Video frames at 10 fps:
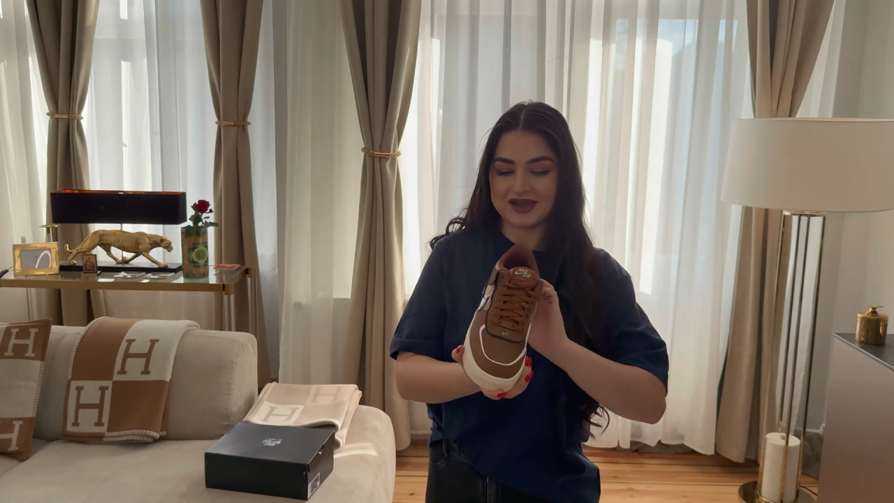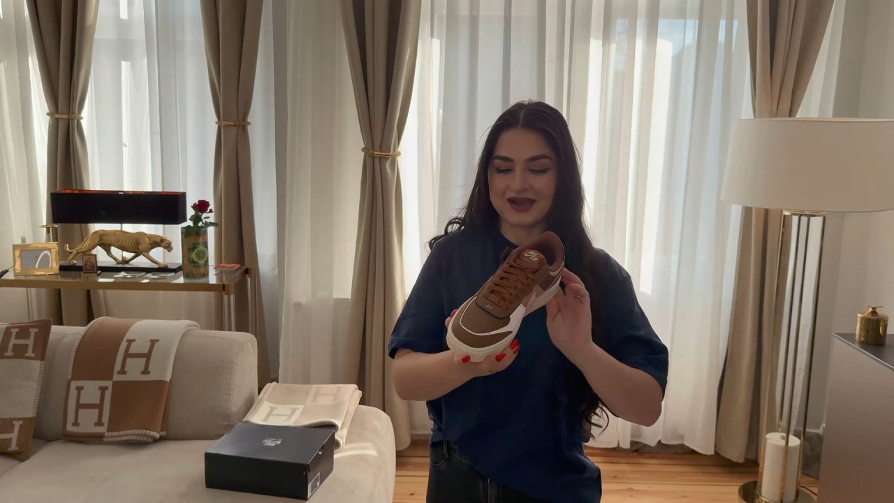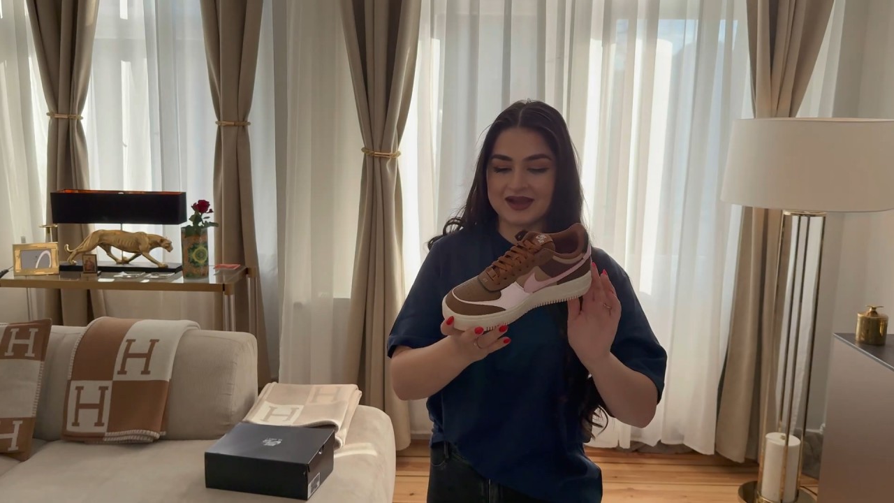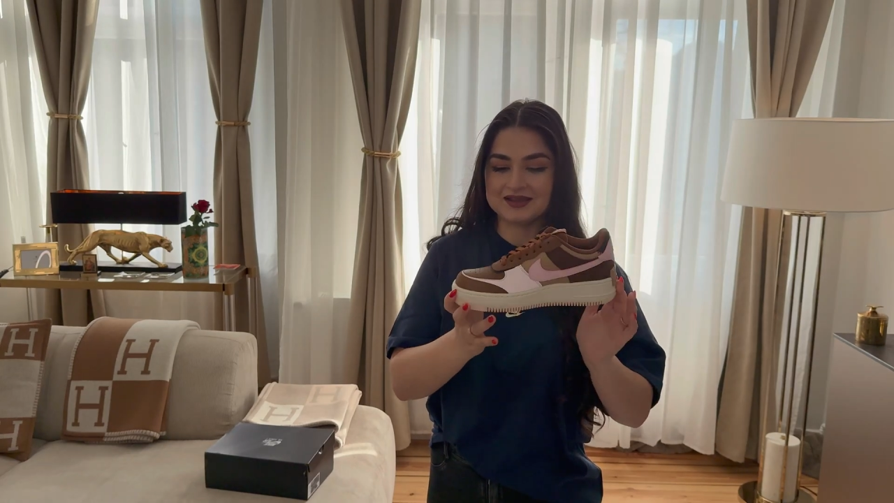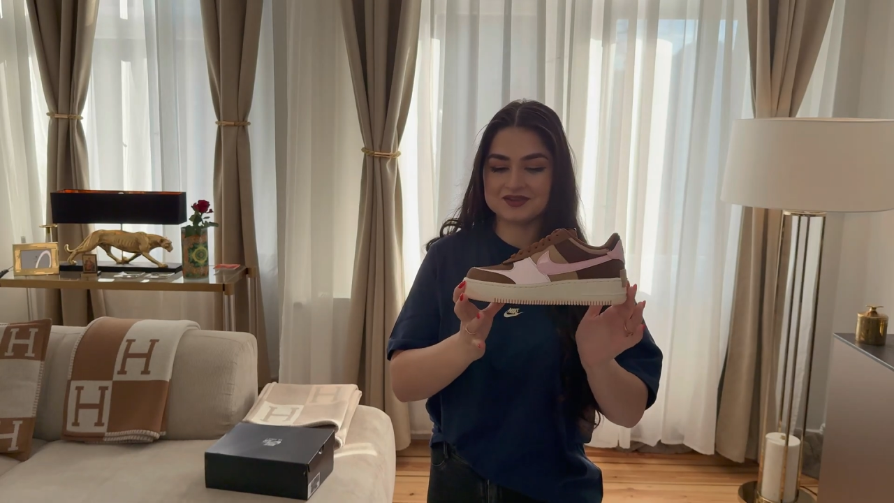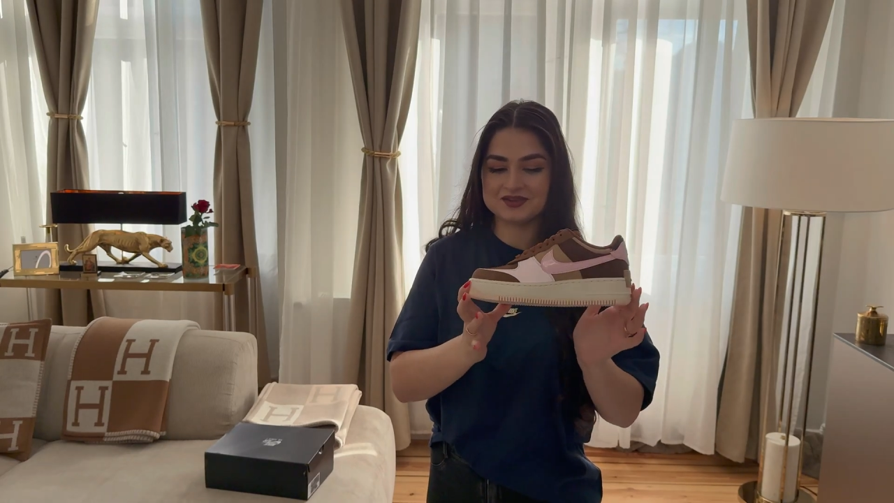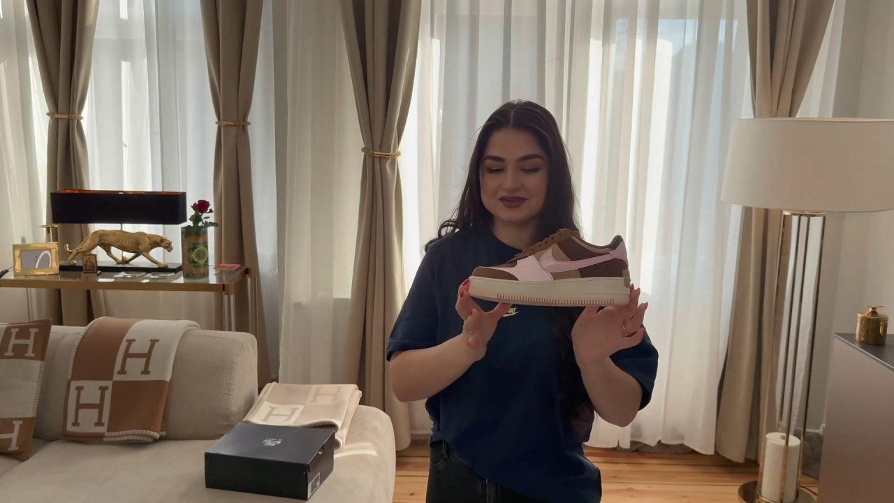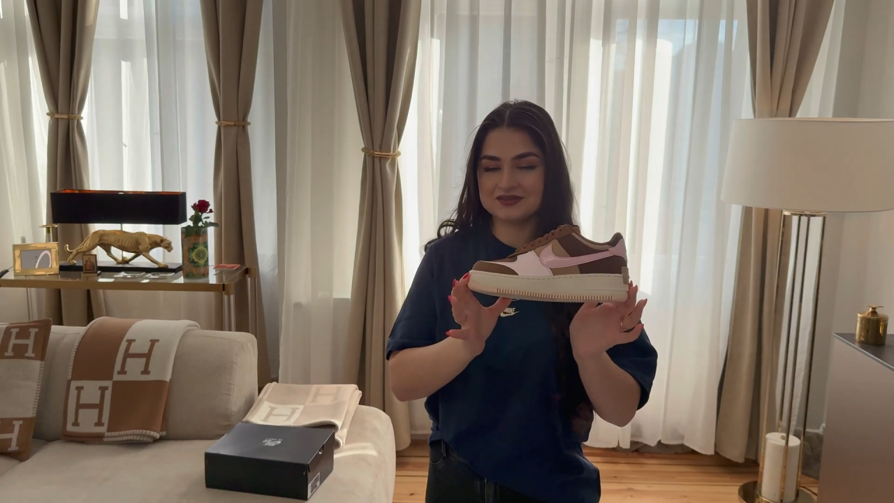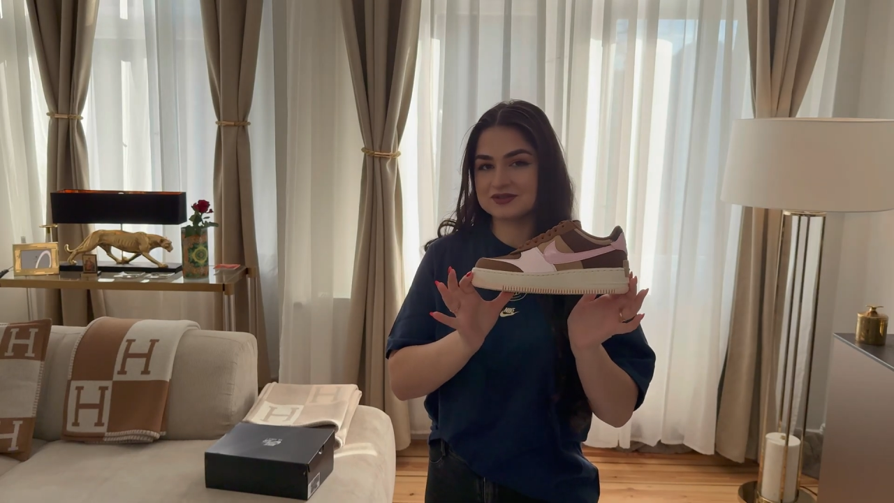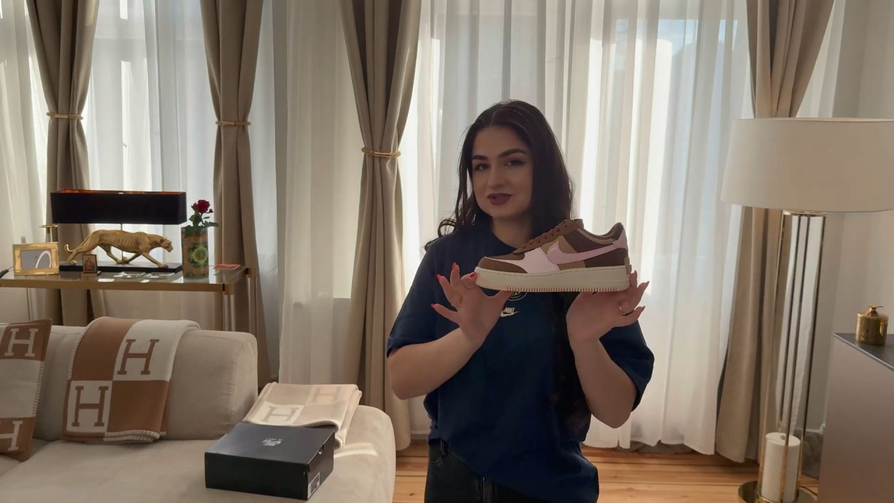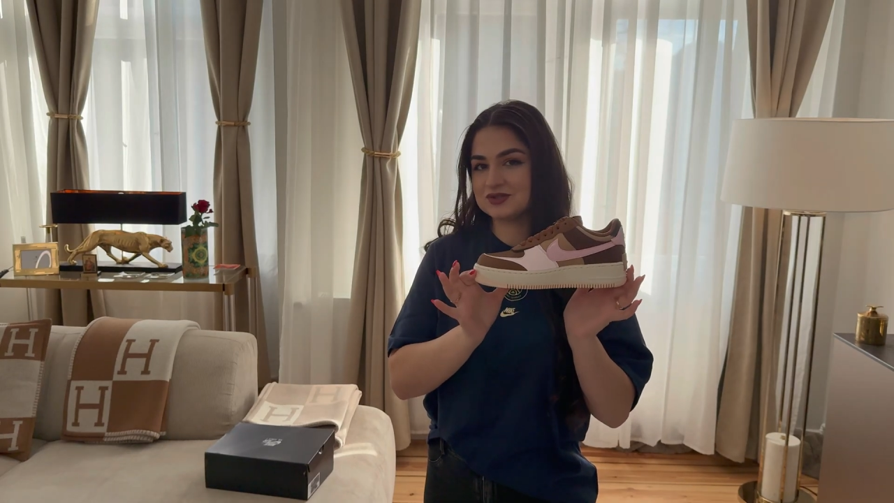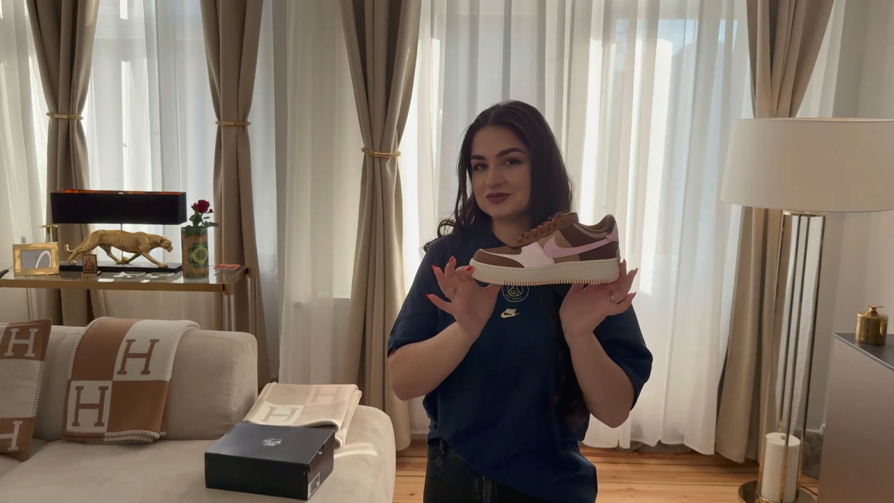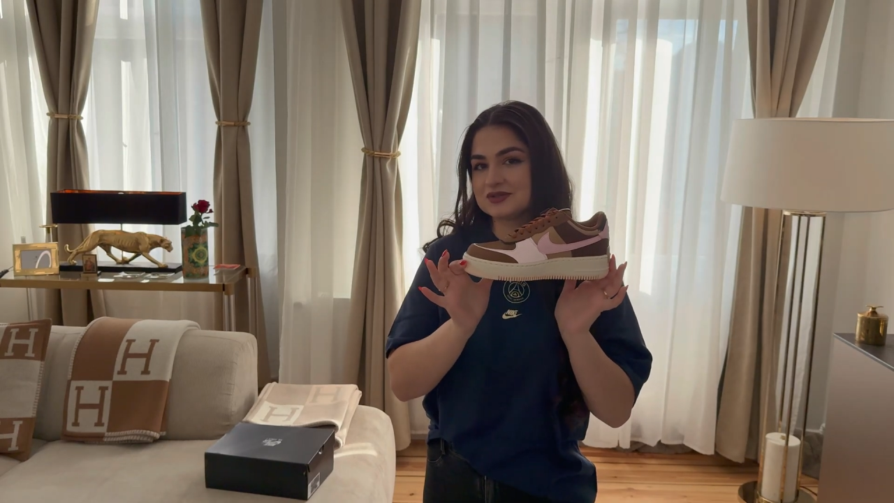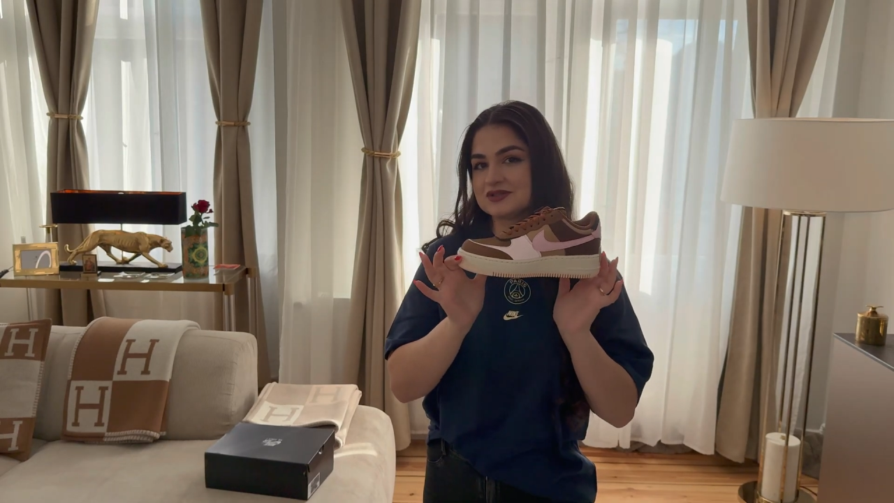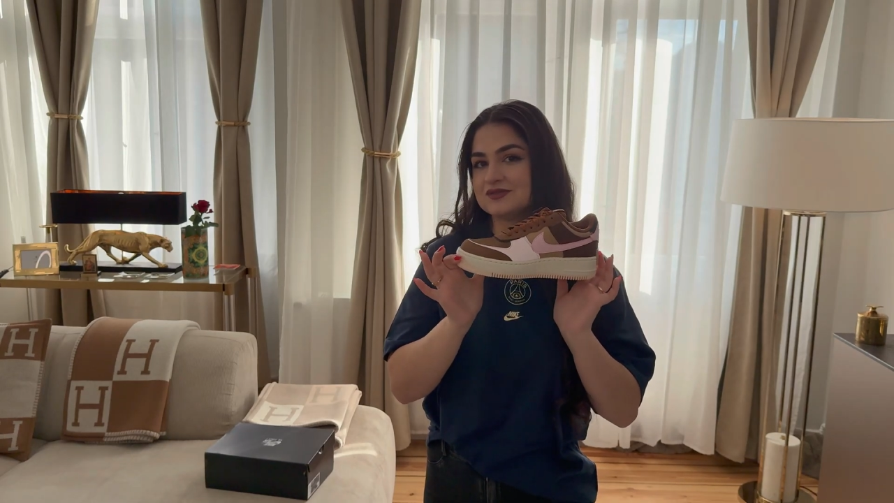I think this shoe
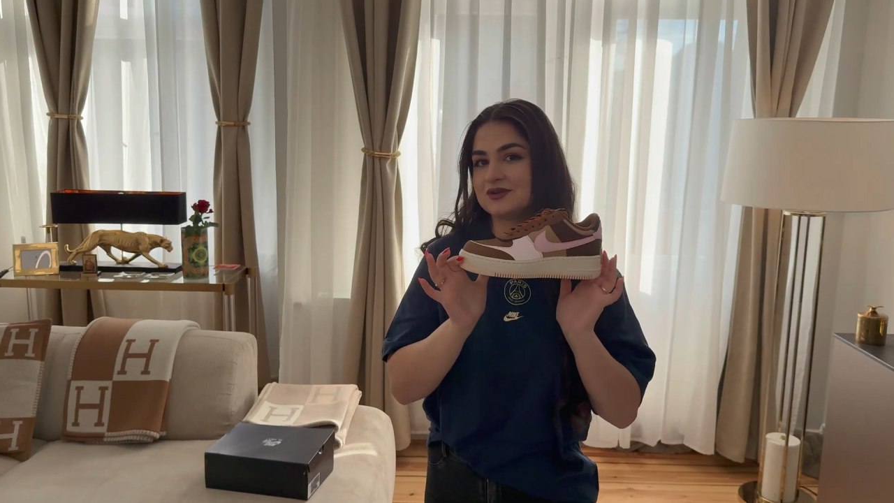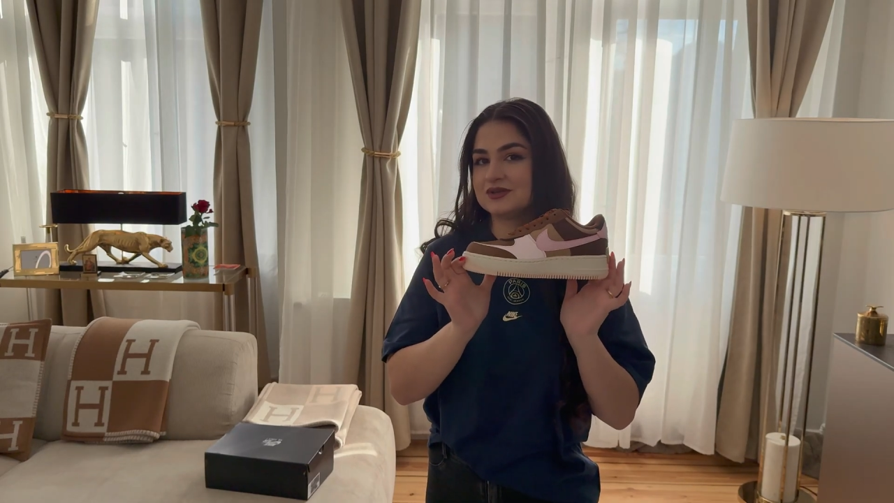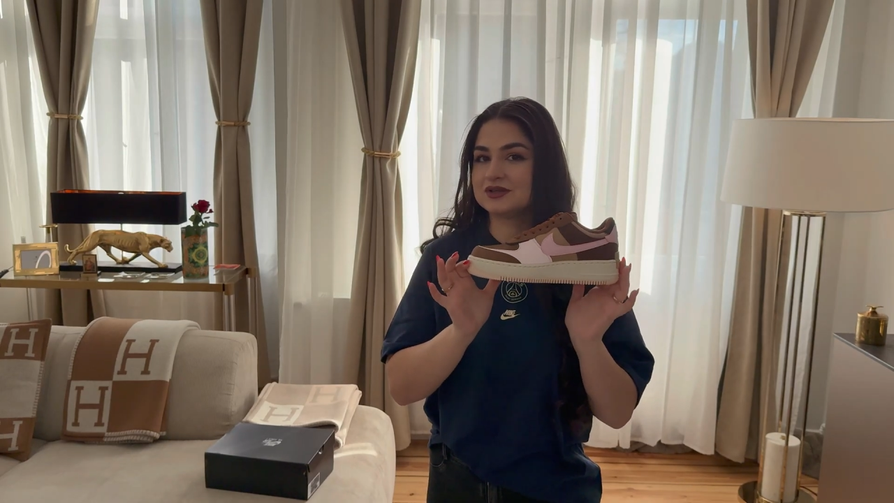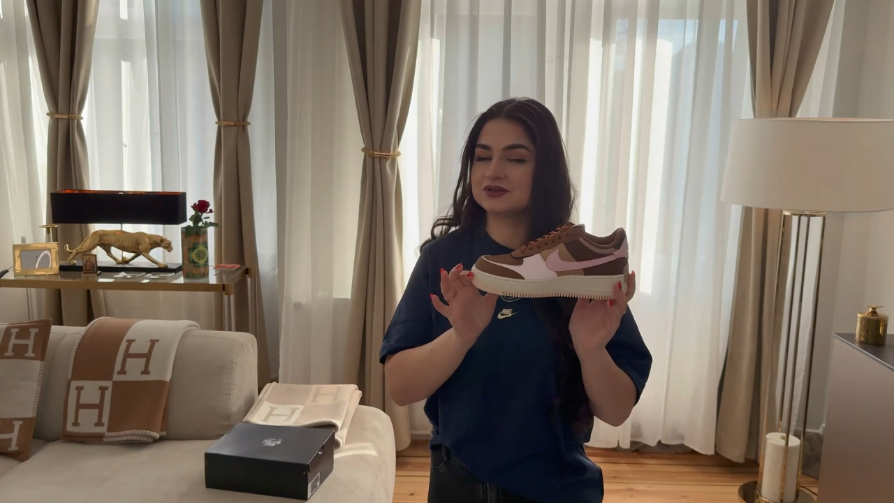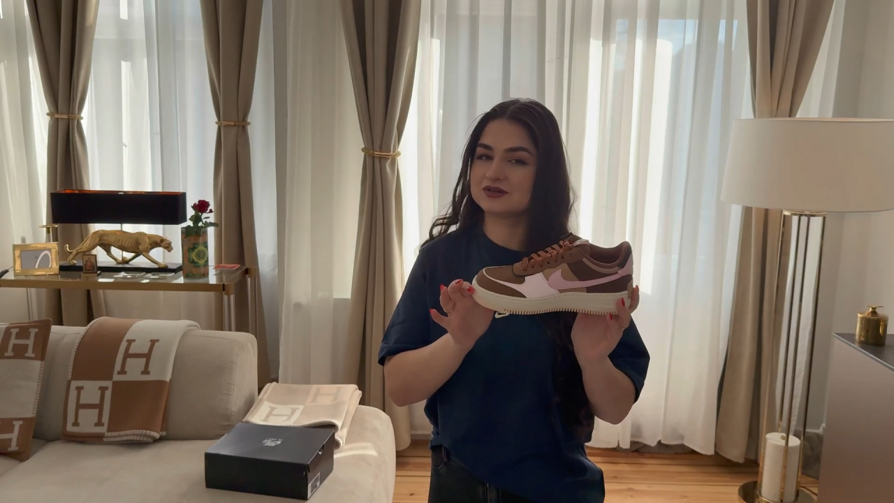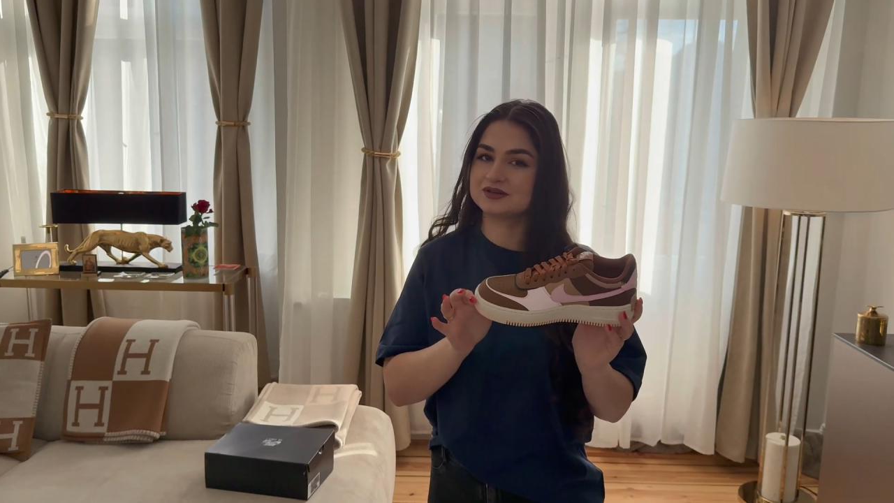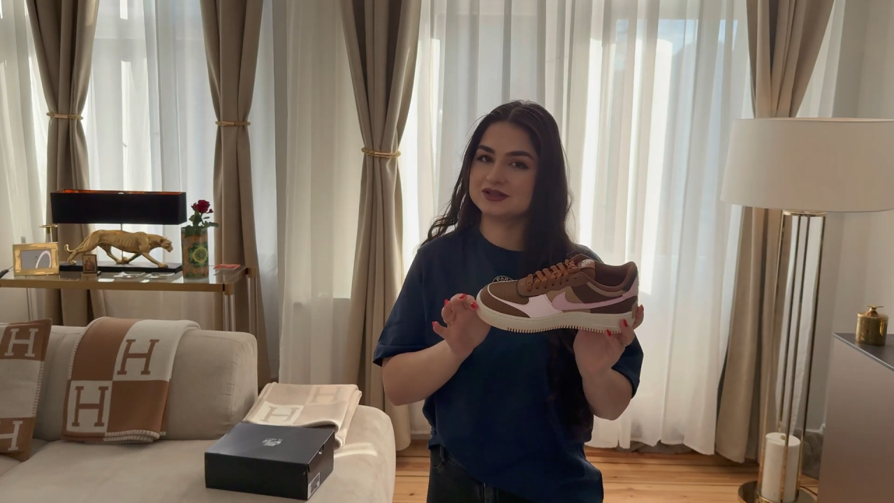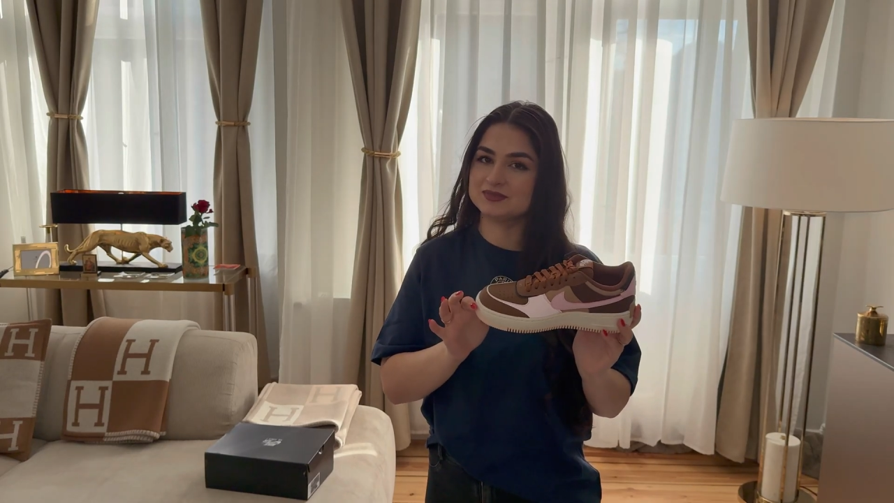is very girly